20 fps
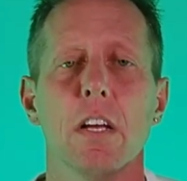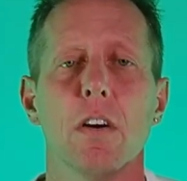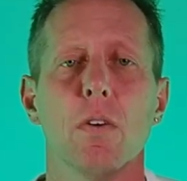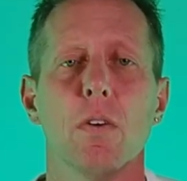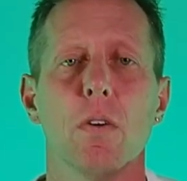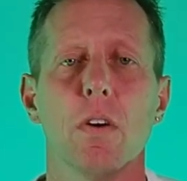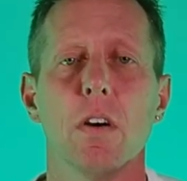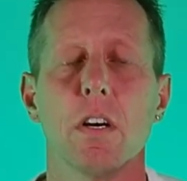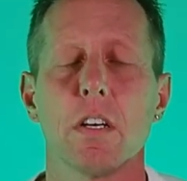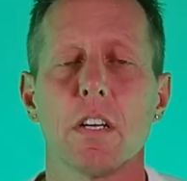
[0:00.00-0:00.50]

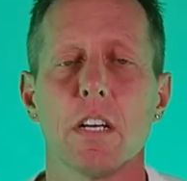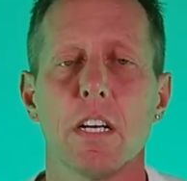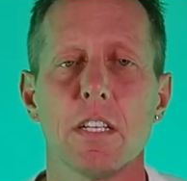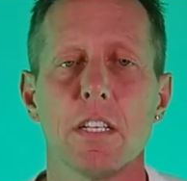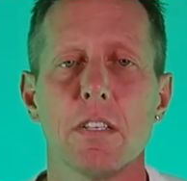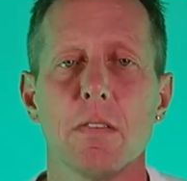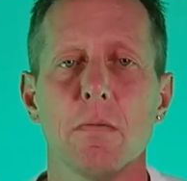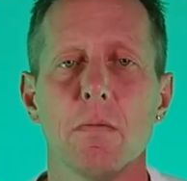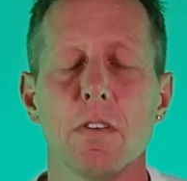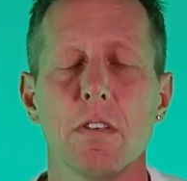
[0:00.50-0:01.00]
or
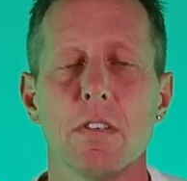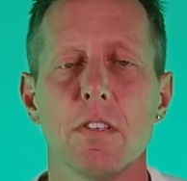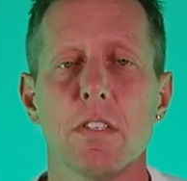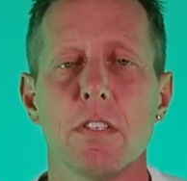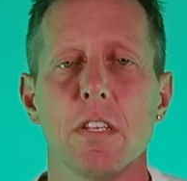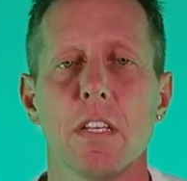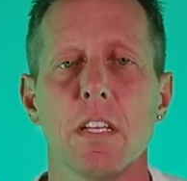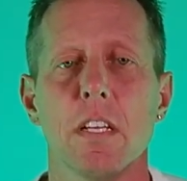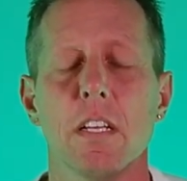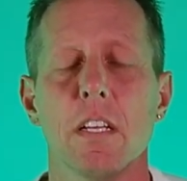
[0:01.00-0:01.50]

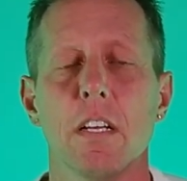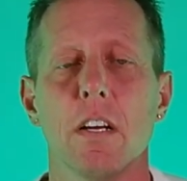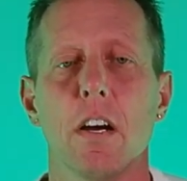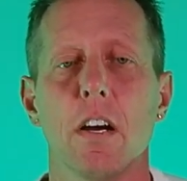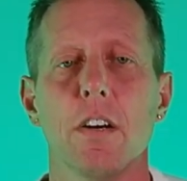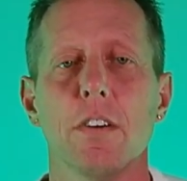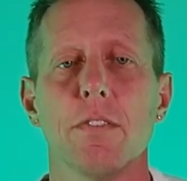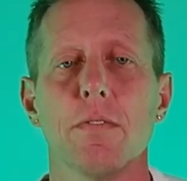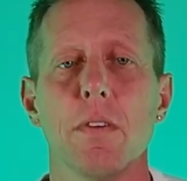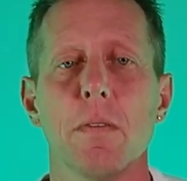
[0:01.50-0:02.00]
customers
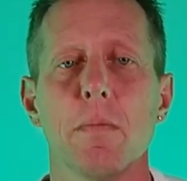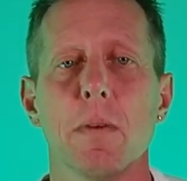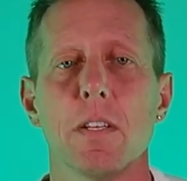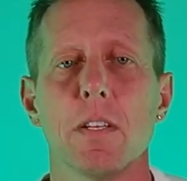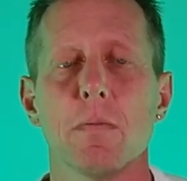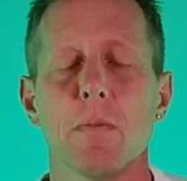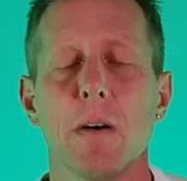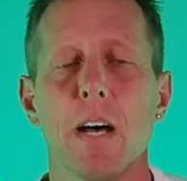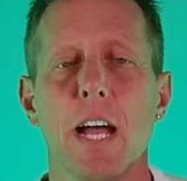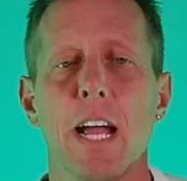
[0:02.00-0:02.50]
are 3
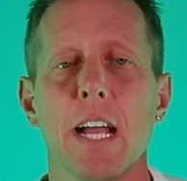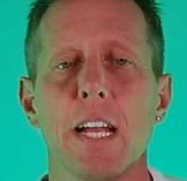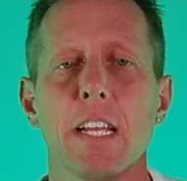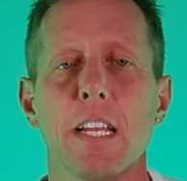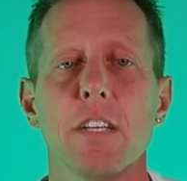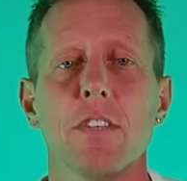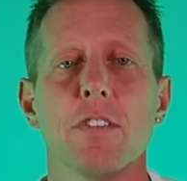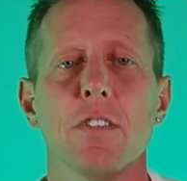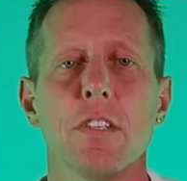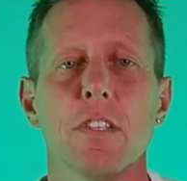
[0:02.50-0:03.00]
months behind,
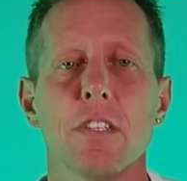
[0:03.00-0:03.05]
they should have